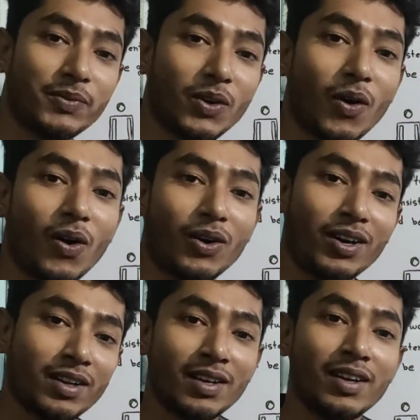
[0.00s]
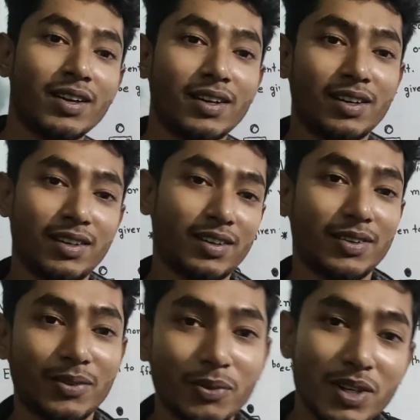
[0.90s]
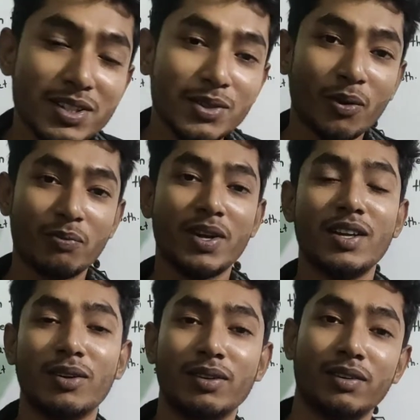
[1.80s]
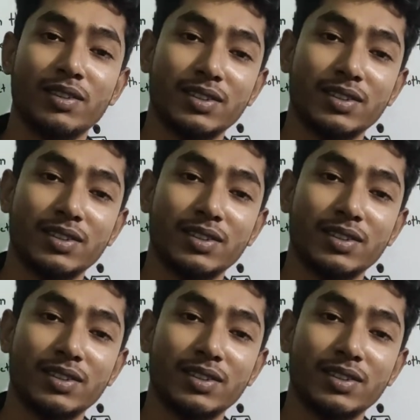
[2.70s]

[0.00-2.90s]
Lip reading: or what is your opinion?